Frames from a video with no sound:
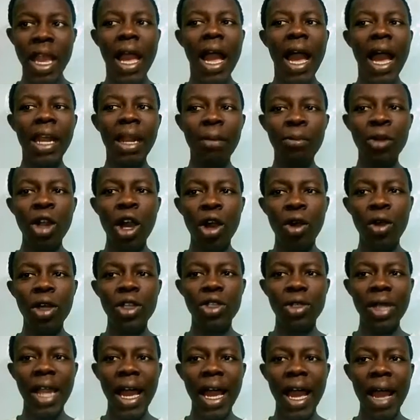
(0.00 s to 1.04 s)
And I'm not going
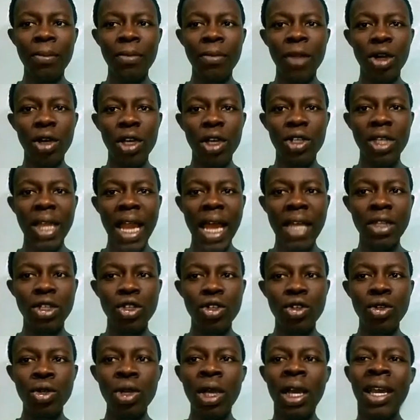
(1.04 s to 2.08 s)
to lie to
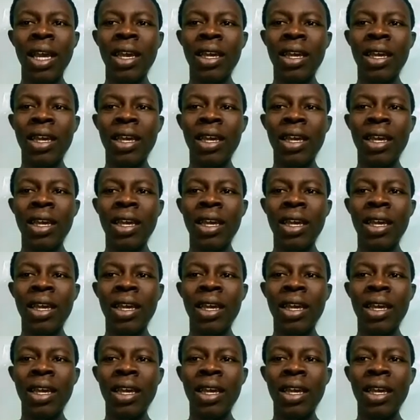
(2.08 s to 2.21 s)
you.